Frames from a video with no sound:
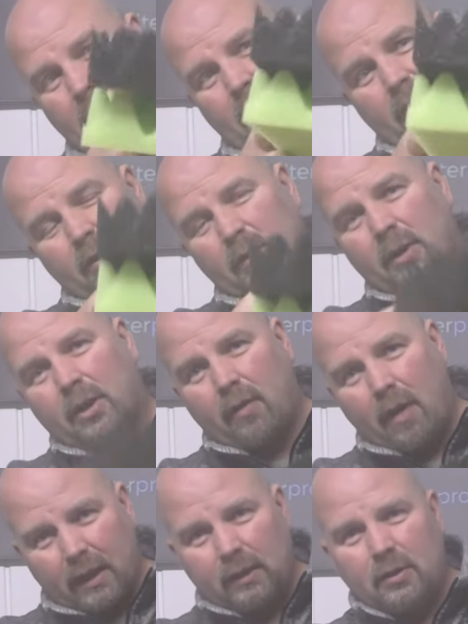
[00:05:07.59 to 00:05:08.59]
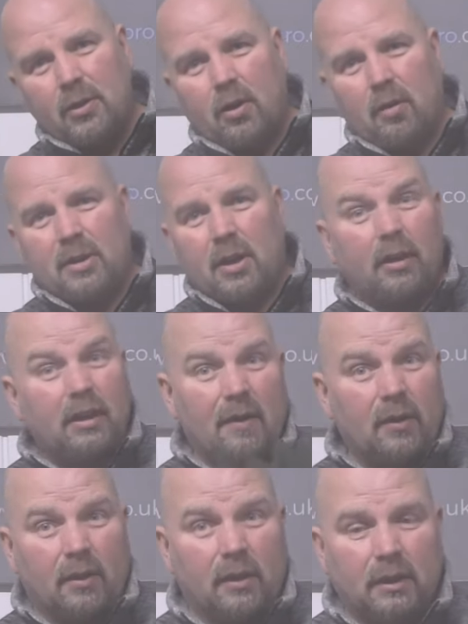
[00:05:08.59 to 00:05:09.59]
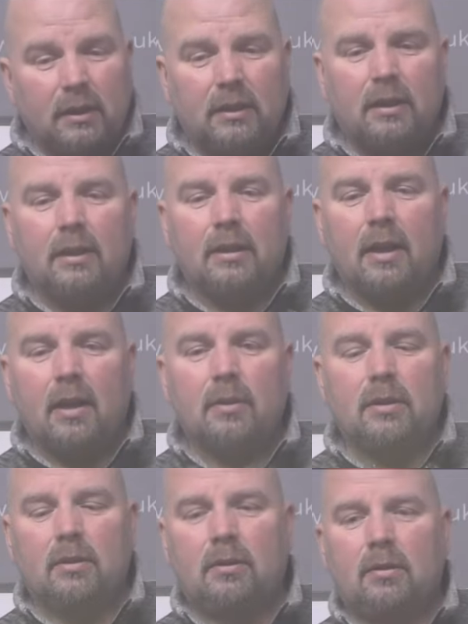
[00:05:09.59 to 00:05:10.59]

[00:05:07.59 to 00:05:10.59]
it's going to do a cracking job. It's hardly ever going to need cleaning out.